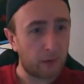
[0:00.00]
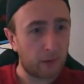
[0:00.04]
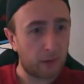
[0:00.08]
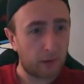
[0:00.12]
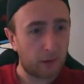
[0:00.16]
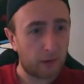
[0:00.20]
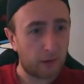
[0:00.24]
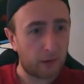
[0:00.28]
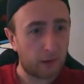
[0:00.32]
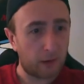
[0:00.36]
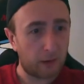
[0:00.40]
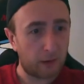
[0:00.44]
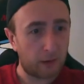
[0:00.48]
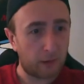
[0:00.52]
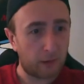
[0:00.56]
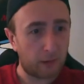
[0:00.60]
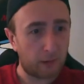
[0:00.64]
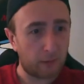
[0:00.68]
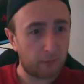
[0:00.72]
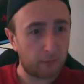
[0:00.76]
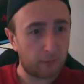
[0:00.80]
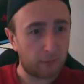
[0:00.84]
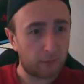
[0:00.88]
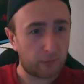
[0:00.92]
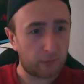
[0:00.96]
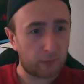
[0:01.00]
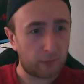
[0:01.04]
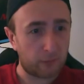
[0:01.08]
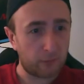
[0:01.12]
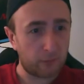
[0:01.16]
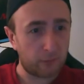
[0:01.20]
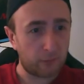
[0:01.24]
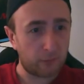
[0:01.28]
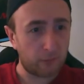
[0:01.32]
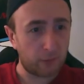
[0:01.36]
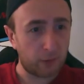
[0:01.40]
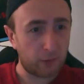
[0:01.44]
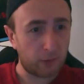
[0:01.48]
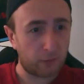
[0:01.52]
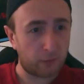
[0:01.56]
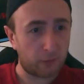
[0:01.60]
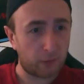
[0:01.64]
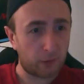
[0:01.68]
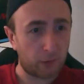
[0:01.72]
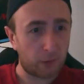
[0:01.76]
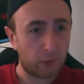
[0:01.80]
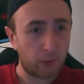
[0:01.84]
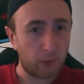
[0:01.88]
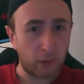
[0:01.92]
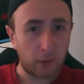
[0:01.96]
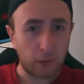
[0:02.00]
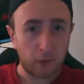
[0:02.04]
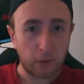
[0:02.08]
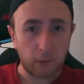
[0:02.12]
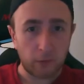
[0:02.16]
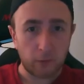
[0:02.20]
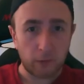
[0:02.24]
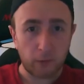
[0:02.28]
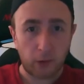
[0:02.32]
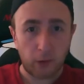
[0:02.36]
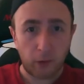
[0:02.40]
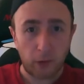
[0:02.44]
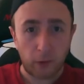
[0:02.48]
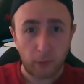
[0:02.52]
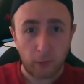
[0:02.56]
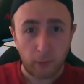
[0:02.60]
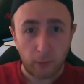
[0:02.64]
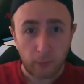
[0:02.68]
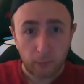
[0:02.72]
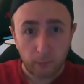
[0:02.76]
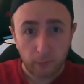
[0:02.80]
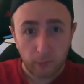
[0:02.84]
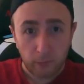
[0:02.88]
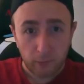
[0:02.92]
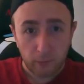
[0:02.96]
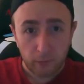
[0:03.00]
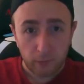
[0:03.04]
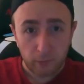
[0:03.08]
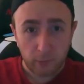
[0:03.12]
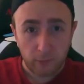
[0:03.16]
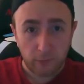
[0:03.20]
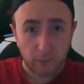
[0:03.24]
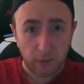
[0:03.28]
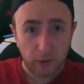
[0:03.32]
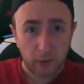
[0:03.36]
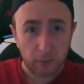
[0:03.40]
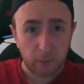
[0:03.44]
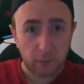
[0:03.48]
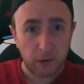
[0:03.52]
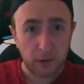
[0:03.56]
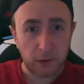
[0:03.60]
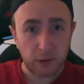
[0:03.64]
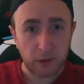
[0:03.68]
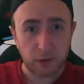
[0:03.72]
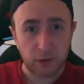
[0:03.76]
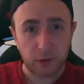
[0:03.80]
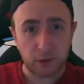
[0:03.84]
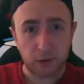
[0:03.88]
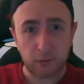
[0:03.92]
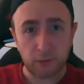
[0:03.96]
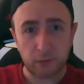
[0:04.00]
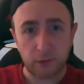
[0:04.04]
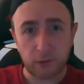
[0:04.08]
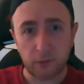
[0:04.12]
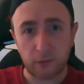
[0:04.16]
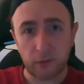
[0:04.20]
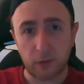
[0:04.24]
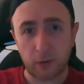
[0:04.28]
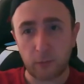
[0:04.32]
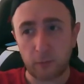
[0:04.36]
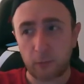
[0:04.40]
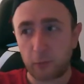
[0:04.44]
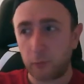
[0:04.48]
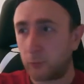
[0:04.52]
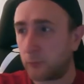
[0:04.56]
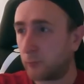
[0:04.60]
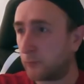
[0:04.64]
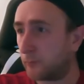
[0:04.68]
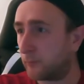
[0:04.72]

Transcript: And as you can see, so if we take Pikachu for example,